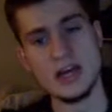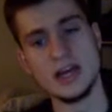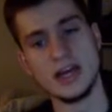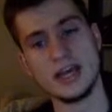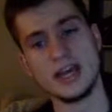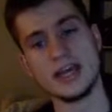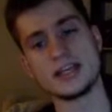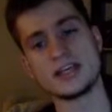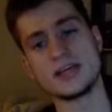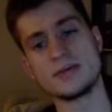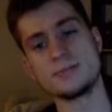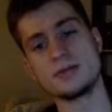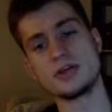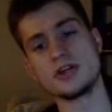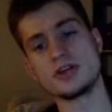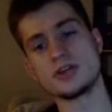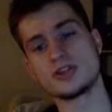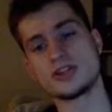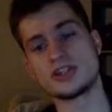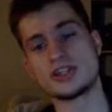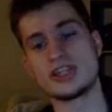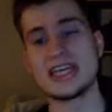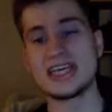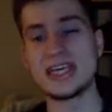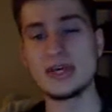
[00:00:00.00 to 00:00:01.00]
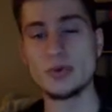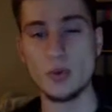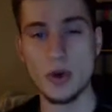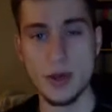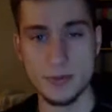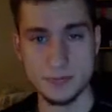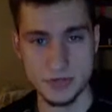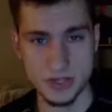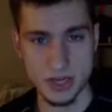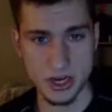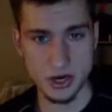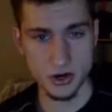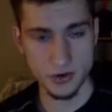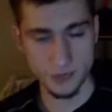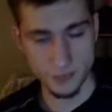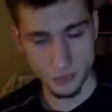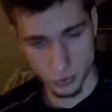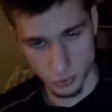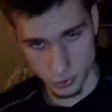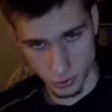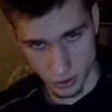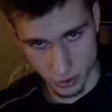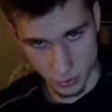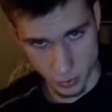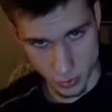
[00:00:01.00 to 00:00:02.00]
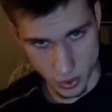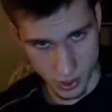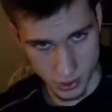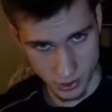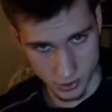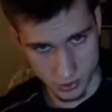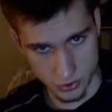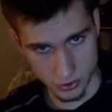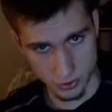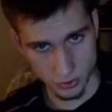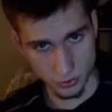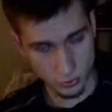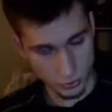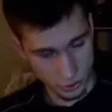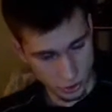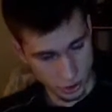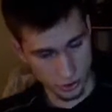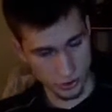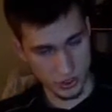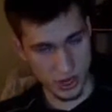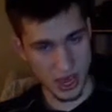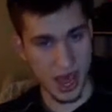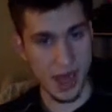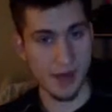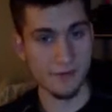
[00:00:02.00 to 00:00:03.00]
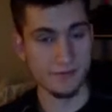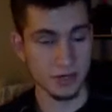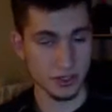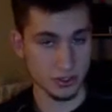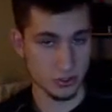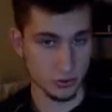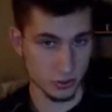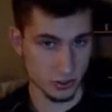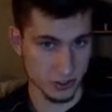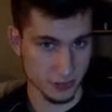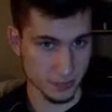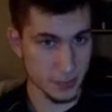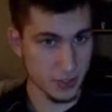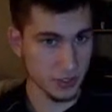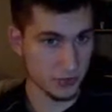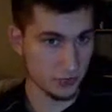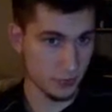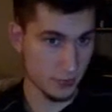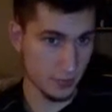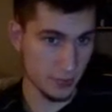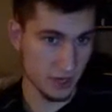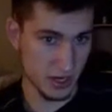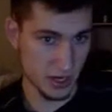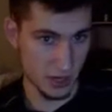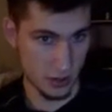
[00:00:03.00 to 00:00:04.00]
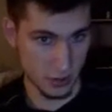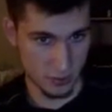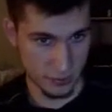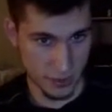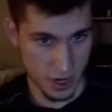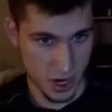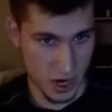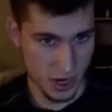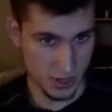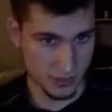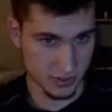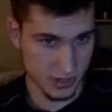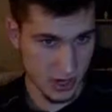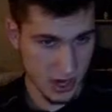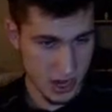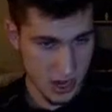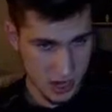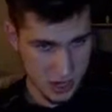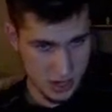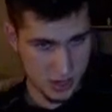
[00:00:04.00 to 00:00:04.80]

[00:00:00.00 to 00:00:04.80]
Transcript: It can be your sticky web setter if you really wanted to, to have any sort of speeds from any other mons.